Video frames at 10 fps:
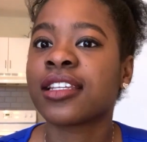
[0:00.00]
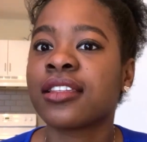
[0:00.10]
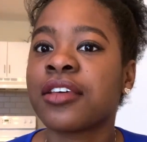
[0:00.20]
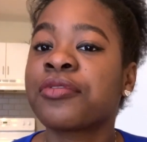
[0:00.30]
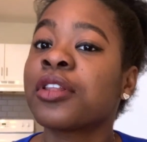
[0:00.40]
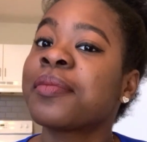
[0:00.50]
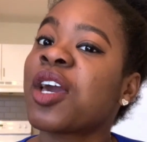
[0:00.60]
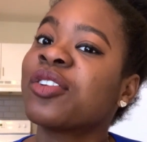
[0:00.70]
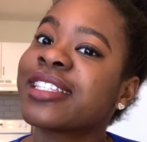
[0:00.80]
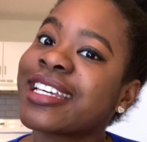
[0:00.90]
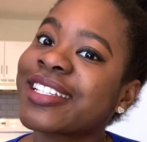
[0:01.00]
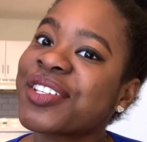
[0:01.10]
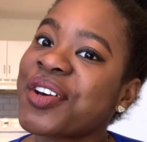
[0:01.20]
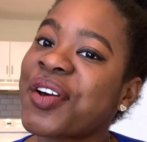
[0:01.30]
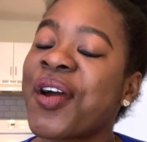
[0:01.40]
then follow me on
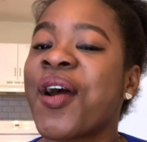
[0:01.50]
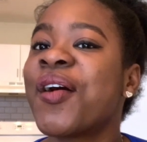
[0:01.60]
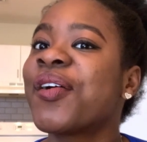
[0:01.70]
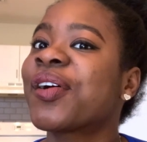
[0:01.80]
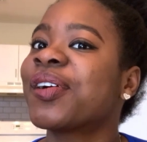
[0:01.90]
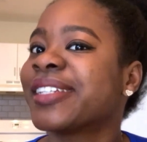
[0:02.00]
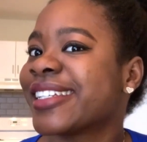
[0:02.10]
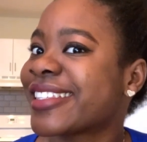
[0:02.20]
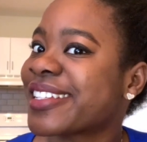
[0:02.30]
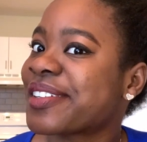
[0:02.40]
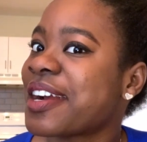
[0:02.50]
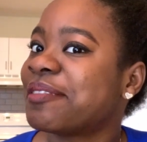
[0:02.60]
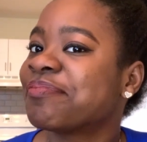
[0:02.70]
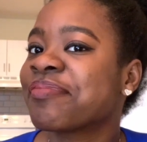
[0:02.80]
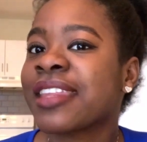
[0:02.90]
TikTok or on Instagram.